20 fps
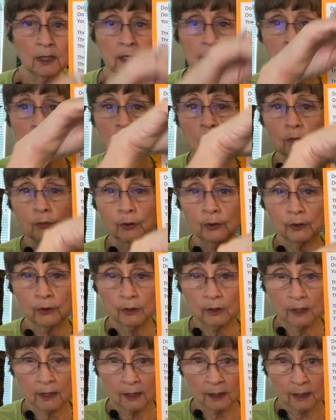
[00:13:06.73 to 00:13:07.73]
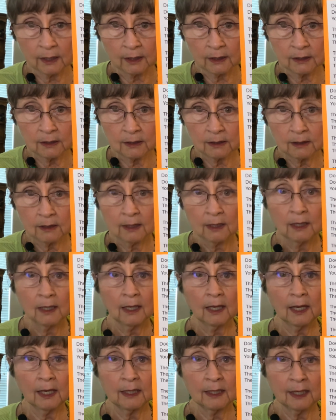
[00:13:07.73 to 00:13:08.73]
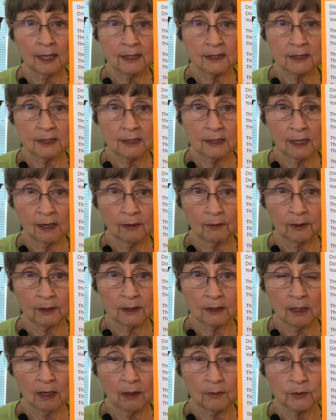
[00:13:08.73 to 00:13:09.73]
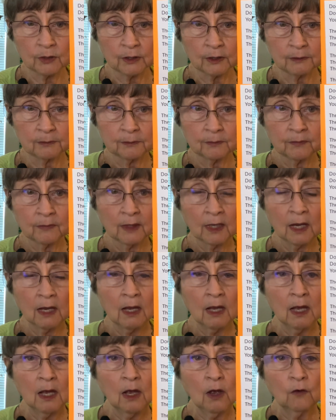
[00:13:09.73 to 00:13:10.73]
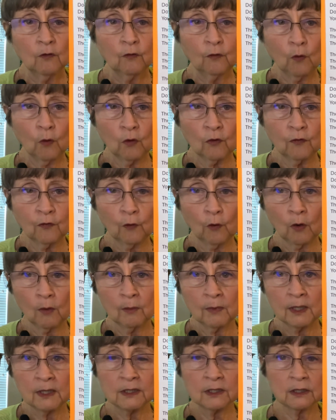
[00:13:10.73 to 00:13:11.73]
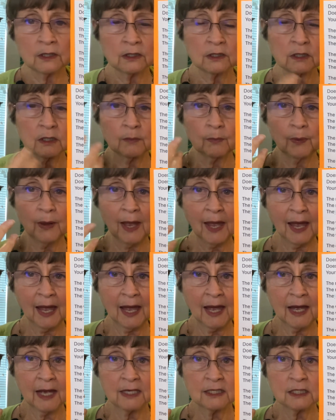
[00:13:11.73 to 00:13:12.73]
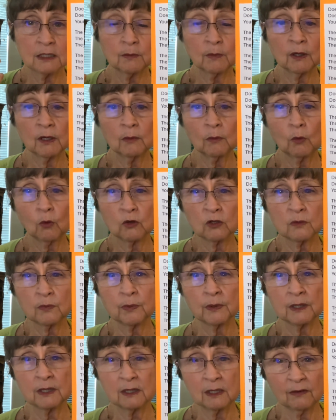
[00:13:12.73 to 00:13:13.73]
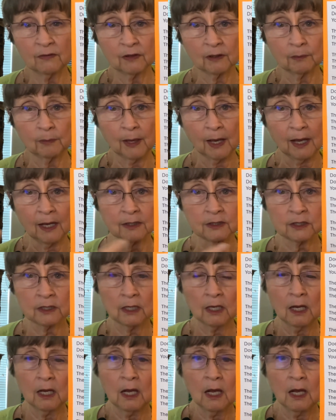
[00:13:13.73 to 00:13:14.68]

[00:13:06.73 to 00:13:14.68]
He's putting it. It has a direct object. Fourth form means it's the past, but a more specific past.